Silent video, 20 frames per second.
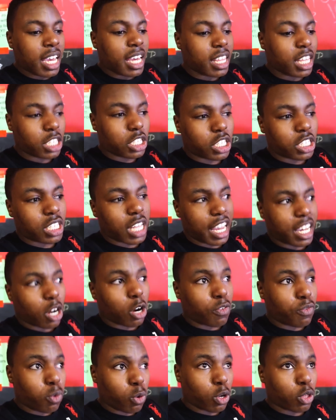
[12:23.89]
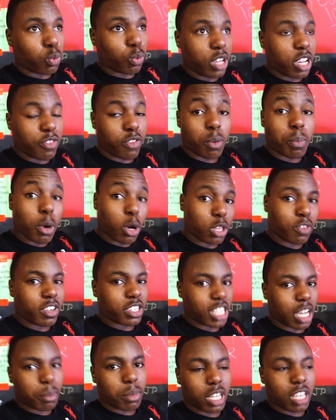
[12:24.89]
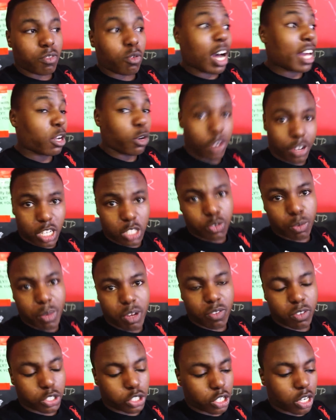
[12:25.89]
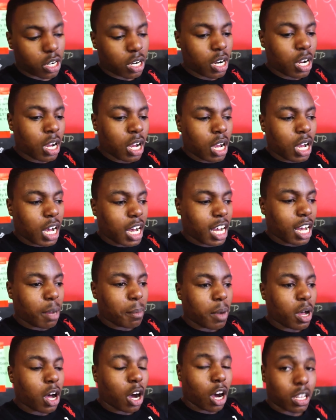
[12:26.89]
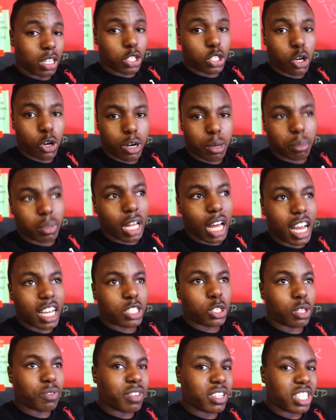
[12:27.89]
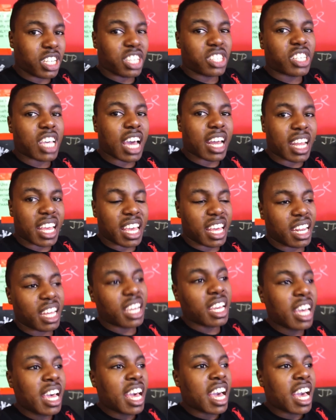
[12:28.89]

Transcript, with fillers: This is like our fourth week for both of us, I believe. Well, I know where it is for me for sure um, on this current block, so the fatigue's kind of hitting.